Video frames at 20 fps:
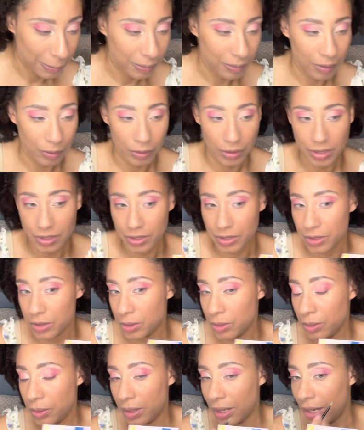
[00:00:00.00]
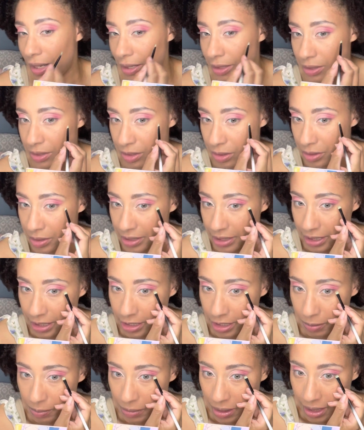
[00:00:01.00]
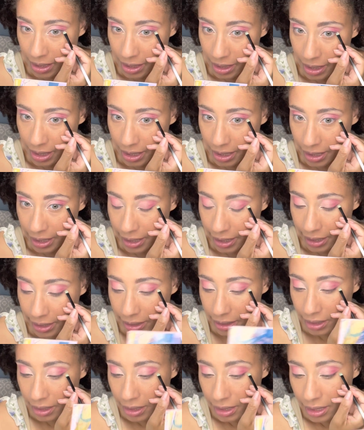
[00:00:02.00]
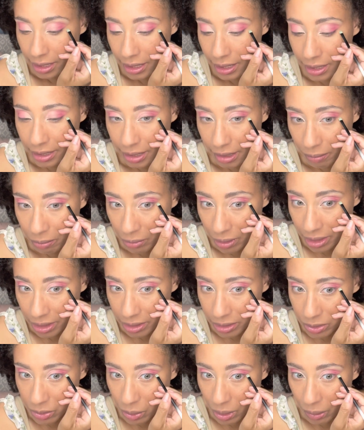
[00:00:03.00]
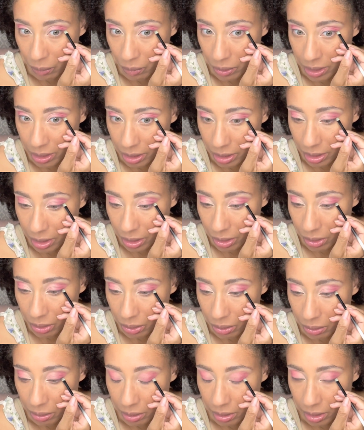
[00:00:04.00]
I'm gonna do underneath my eye, and I'm like, do I wanna go,